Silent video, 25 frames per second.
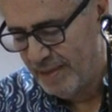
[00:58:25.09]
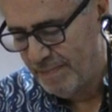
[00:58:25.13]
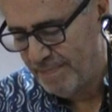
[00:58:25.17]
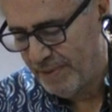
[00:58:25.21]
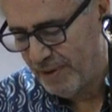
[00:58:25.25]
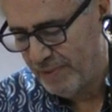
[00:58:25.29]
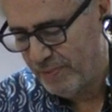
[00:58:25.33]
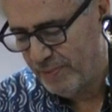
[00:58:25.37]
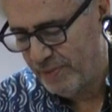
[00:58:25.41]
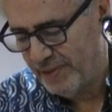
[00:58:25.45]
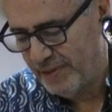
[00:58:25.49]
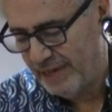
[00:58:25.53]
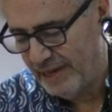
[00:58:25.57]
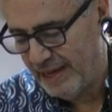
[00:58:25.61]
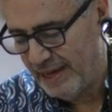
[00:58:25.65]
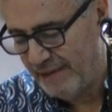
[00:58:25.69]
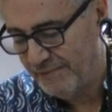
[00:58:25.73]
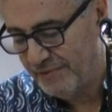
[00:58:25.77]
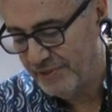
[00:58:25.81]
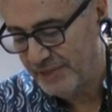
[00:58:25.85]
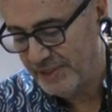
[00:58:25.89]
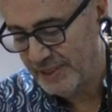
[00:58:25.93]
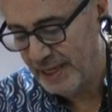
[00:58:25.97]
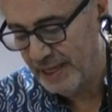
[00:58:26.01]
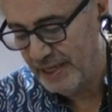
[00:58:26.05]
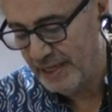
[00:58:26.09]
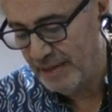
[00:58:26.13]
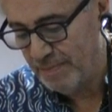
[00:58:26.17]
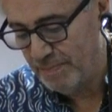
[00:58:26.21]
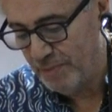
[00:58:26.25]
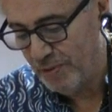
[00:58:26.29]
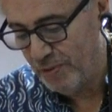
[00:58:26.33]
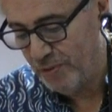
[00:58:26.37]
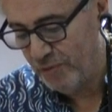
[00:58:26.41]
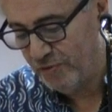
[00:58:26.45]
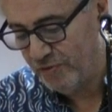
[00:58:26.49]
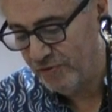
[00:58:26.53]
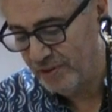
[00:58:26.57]
but with loves and
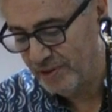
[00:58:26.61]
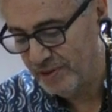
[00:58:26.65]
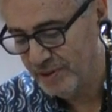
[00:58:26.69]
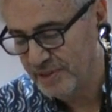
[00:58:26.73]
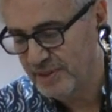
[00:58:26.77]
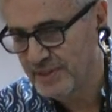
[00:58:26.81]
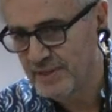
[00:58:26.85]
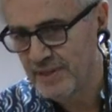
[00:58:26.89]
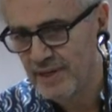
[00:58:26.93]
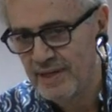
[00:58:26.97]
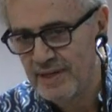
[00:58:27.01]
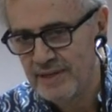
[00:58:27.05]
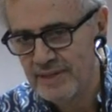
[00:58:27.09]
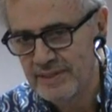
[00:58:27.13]
emotions